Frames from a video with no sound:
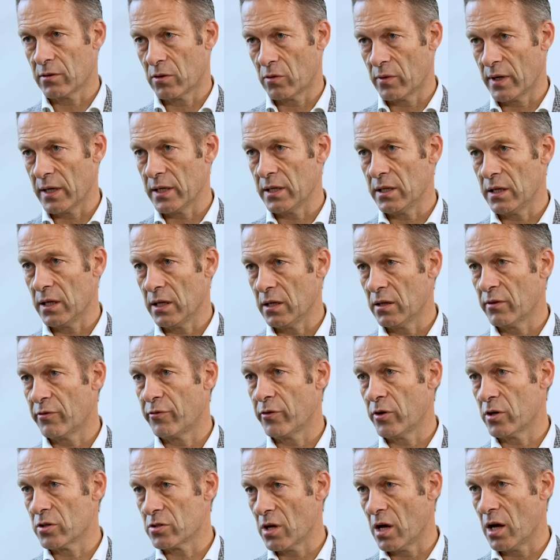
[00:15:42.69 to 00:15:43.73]
already in the
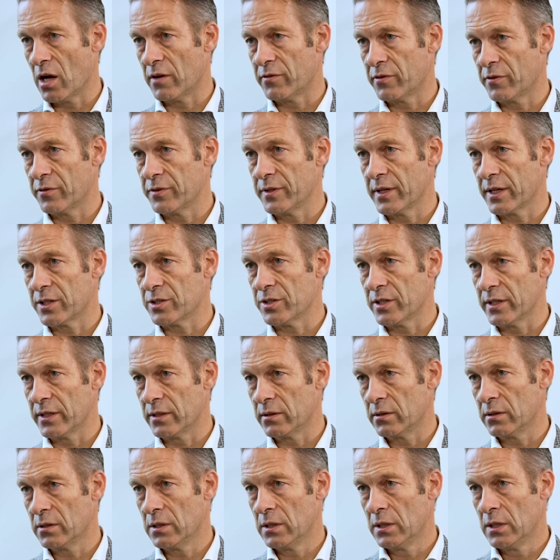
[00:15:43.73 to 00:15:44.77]
first half of next
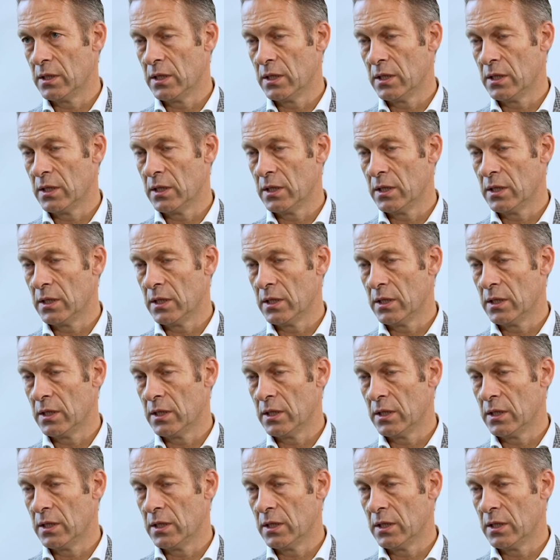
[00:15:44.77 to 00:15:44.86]
year,